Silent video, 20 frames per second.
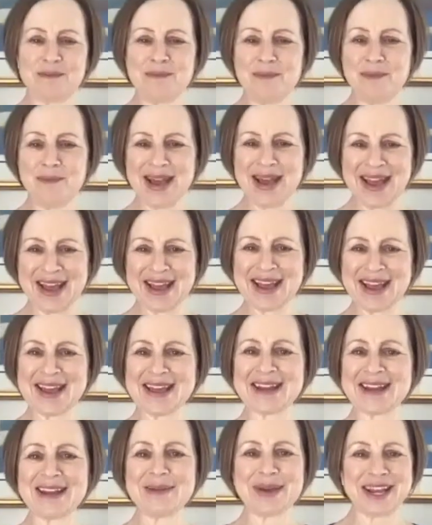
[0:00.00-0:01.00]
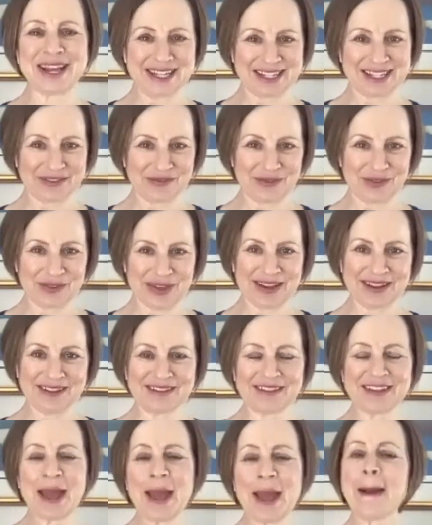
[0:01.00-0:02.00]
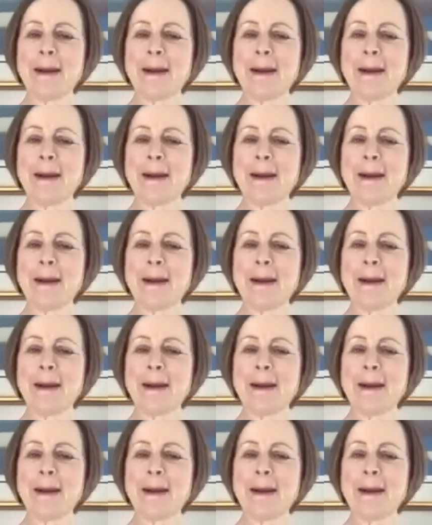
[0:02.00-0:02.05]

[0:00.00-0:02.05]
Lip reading: many, many different things,